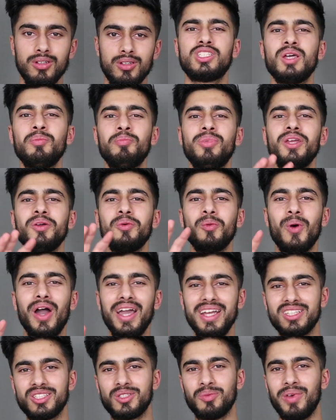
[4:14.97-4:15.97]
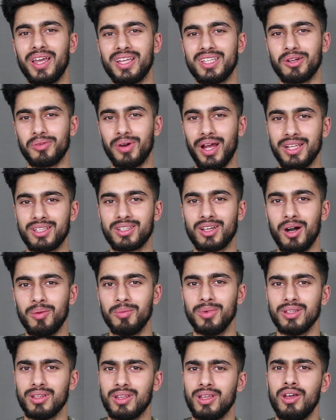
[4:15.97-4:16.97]
Just simply wait to make the right
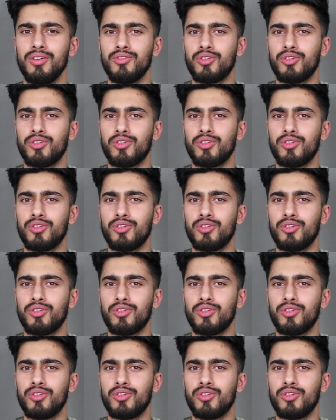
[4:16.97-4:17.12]
comment.